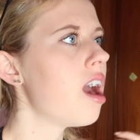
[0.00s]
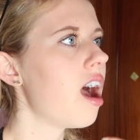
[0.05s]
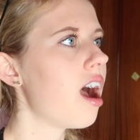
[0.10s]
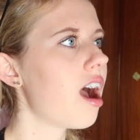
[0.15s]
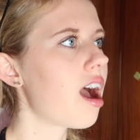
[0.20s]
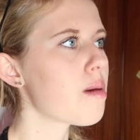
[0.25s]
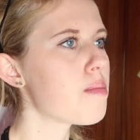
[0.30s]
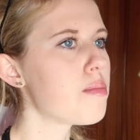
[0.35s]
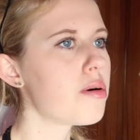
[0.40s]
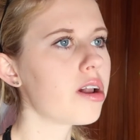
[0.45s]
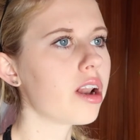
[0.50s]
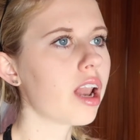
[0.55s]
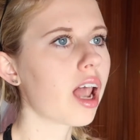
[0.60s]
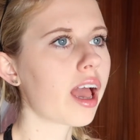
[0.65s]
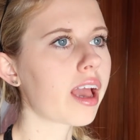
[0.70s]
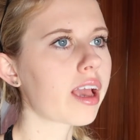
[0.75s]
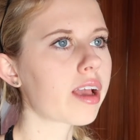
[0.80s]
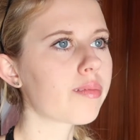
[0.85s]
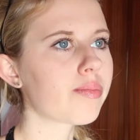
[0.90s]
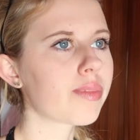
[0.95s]
i put
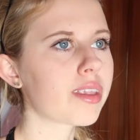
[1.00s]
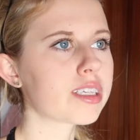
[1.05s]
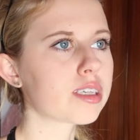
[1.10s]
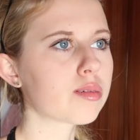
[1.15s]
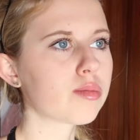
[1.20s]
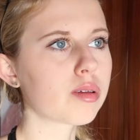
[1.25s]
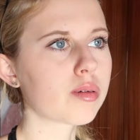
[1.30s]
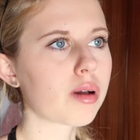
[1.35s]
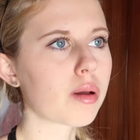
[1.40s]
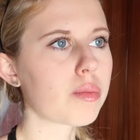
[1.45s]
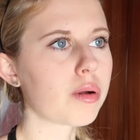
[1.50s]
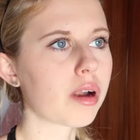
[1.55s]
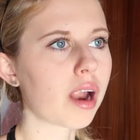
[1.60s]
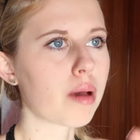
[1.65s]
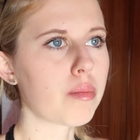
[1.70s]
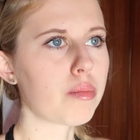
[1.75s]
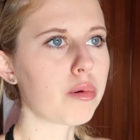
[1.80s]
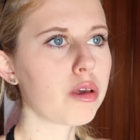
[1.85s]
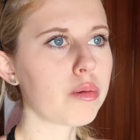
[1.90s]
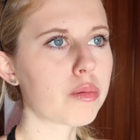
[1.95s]
like in some of them i put
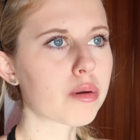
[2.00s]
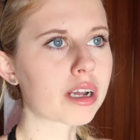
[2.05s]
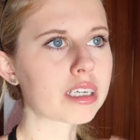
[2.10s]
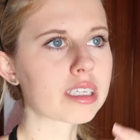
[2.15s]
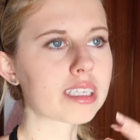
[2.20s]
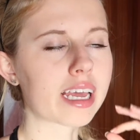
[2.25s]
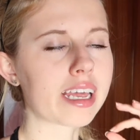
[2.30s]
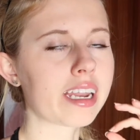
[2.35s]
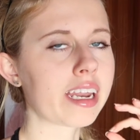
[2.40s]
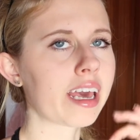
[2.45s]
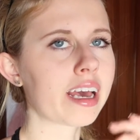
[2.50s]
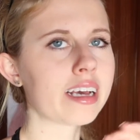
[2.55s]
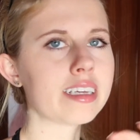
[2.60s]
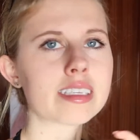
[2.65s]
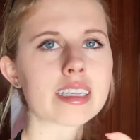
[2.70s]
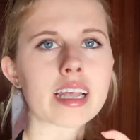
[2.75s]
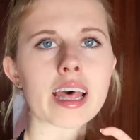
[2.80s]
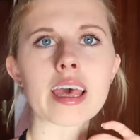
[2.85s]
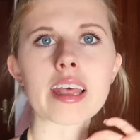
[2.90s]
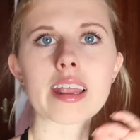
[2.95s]
like blueberries in it
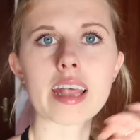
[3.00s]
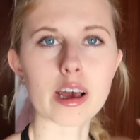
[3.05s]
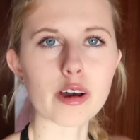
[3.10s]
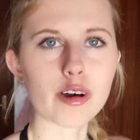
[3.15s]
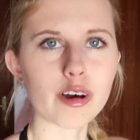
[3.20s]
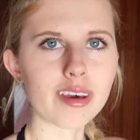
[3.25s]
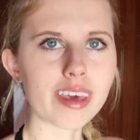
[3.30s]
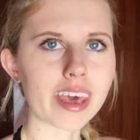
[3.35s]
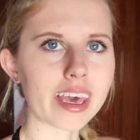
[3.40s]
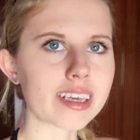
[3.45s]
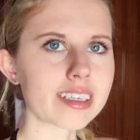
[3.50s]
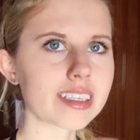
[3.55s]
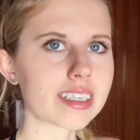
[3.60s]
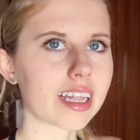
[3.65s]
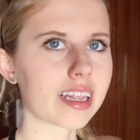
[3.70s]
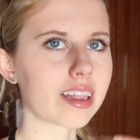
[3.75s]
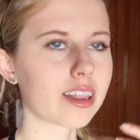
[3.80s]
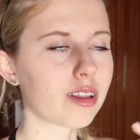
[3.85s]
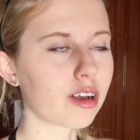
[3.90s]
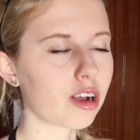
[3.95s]
as like they're cooking so
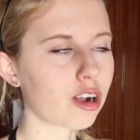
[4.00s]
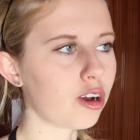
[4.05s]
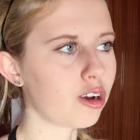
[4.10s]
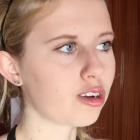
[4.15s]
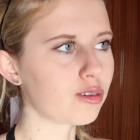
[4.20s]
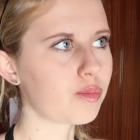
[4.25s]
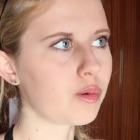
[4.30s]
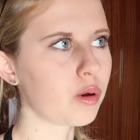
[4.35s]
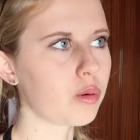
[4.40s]
then the cooked